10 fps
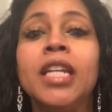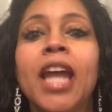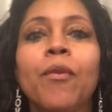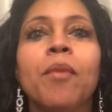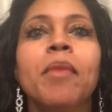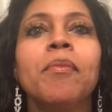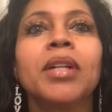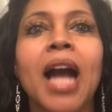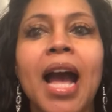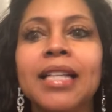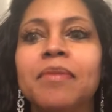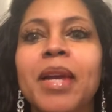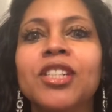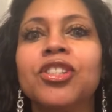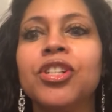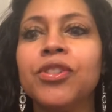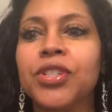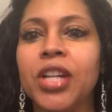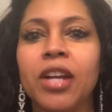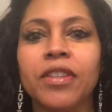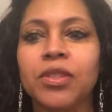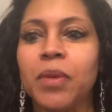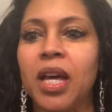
Now, remember, guys, make sure you share this